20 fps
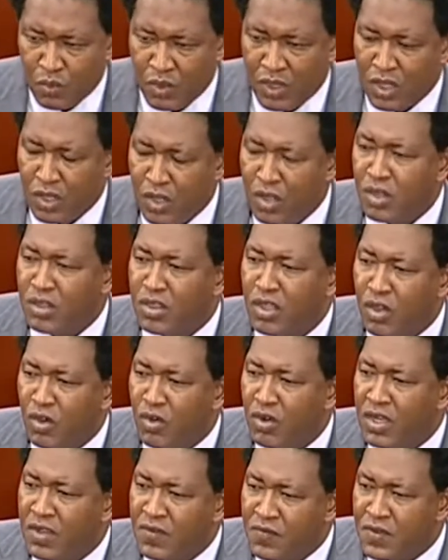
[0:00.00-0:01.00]
We are not the
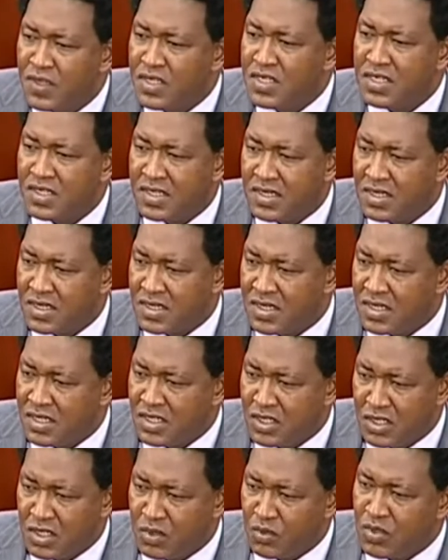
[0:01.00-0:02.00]
only visitors
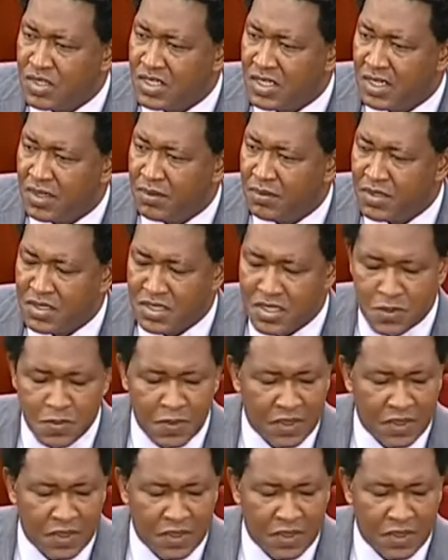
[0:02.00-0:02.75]
in Jerusalem, Mr.